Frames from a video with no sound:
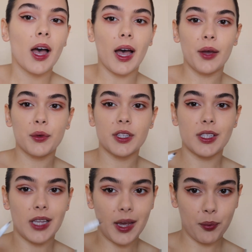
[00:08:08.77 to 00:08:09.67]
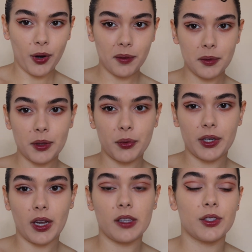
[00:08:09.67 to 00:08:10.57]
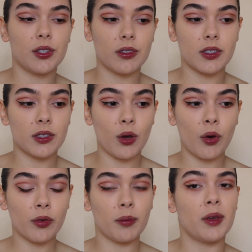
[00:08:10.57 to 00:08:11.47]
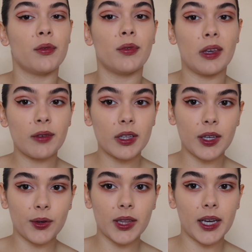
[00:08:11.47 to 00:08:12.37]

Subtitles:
I would say I probably would not choose this over my favorite liquid